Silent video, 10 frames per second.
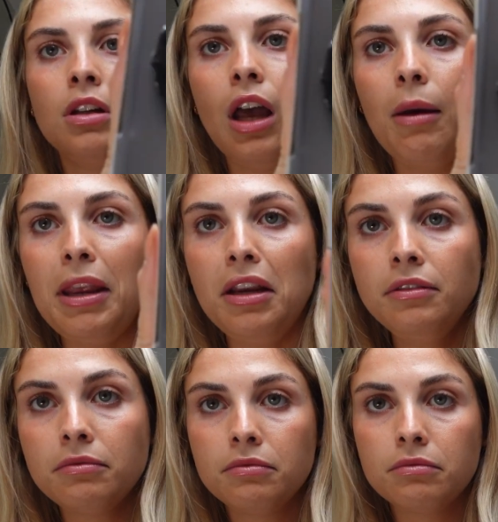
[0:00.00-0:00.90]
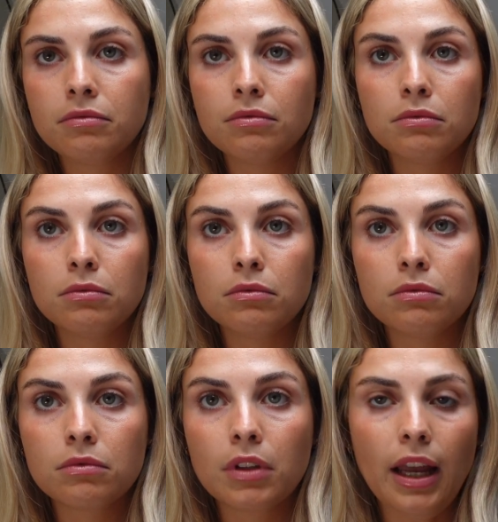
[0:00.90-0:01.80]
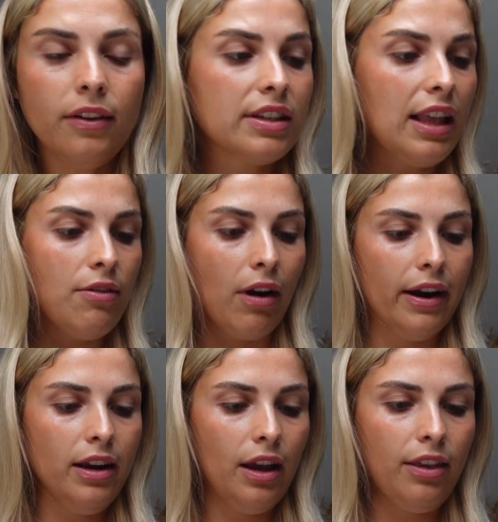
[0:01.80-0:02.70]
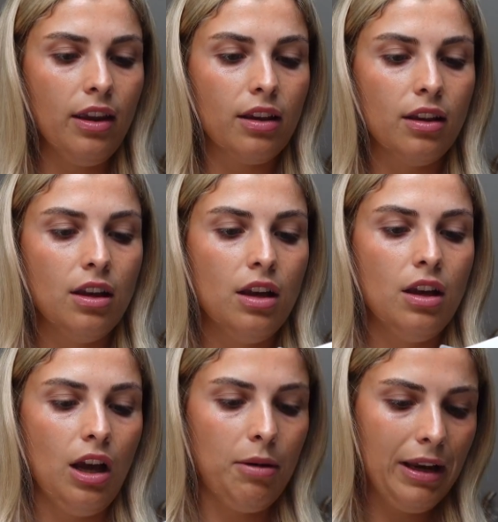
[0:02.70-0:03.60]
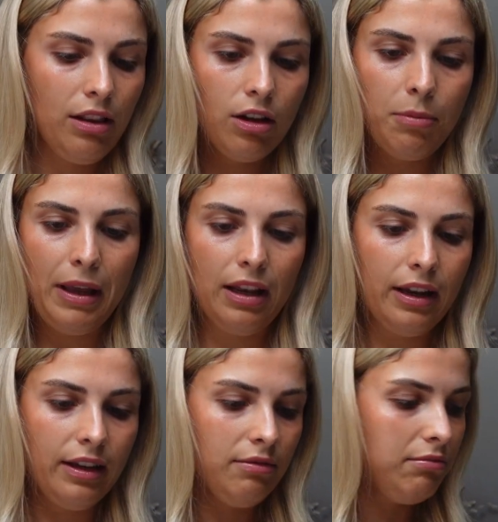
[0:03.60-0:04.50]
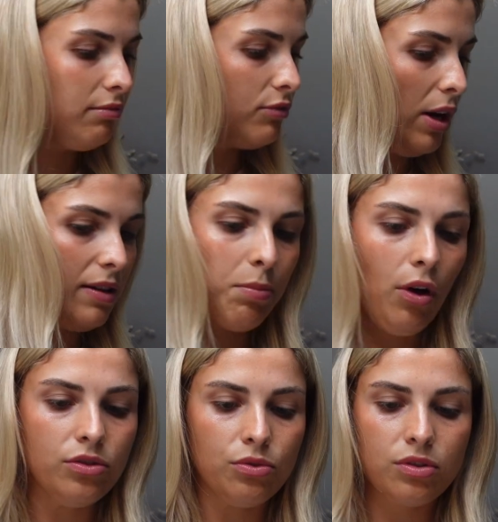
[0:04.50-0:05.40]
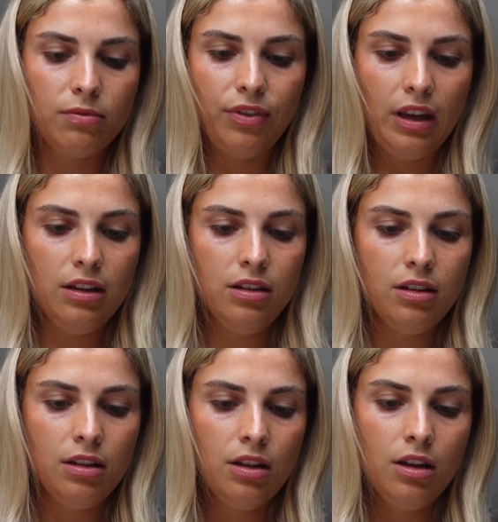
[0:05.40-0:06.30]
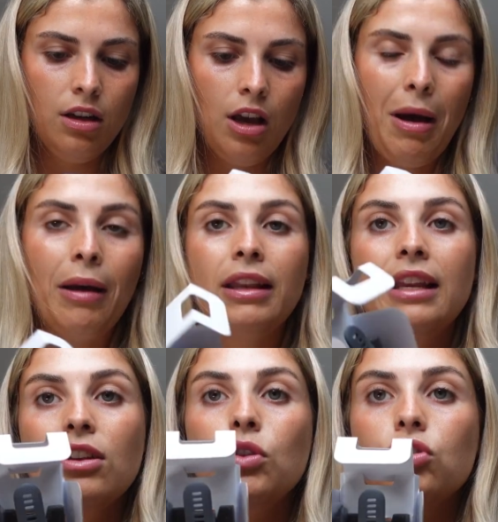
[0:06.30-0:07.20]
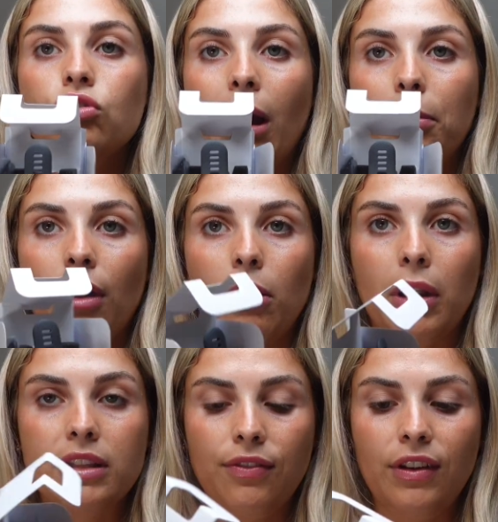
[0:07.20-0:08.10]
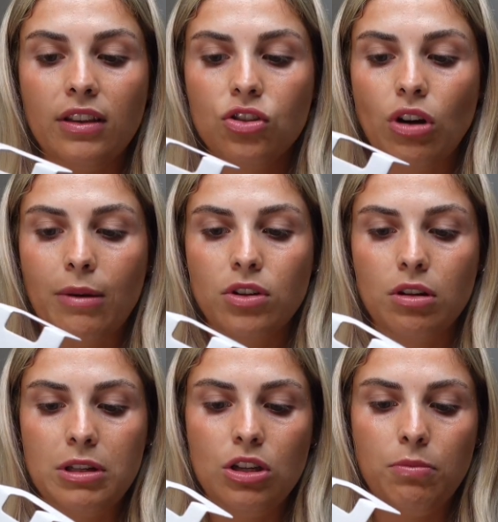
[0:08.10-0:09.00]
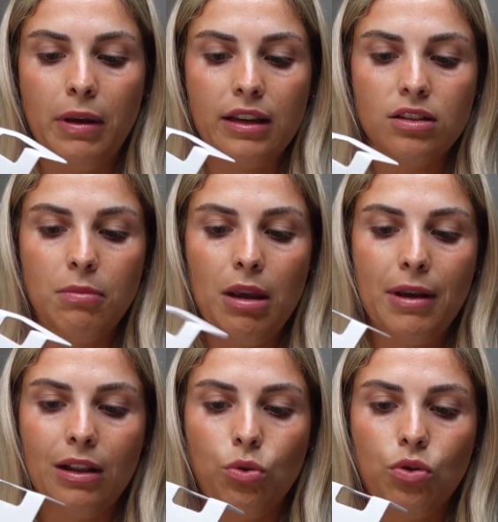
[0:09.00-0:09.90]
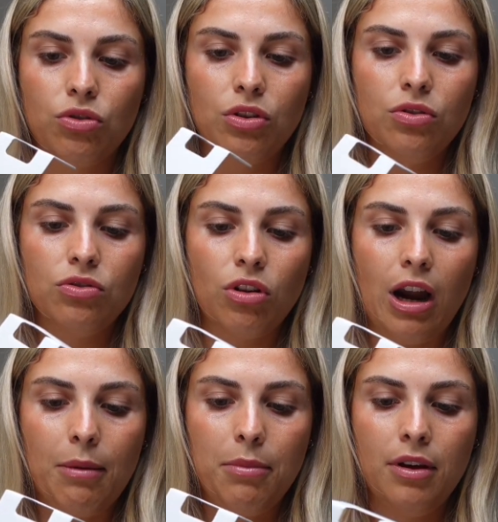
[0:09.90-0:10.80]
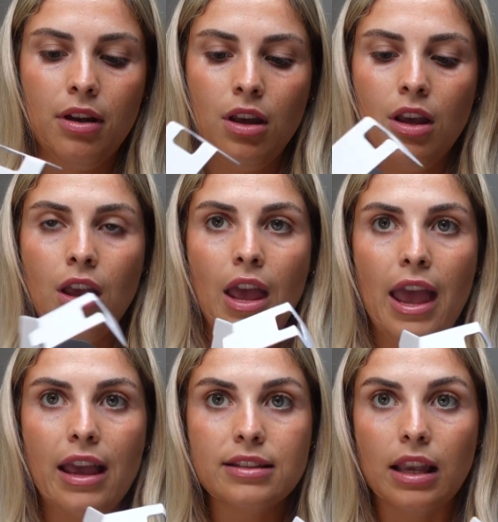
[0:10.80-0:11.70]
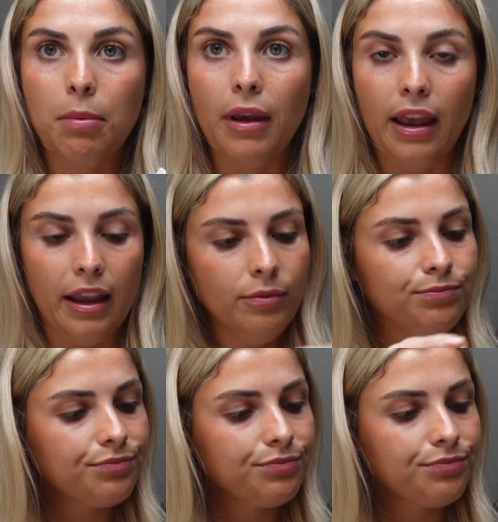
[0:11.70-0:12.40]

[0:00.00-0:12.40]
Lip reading: I mean, kind of a sleigh, right? I think I might look a bit like James Bond or something. I need a new strap though, because I think the strap's going to be too big, so maybe I'll order a new strap ASAP.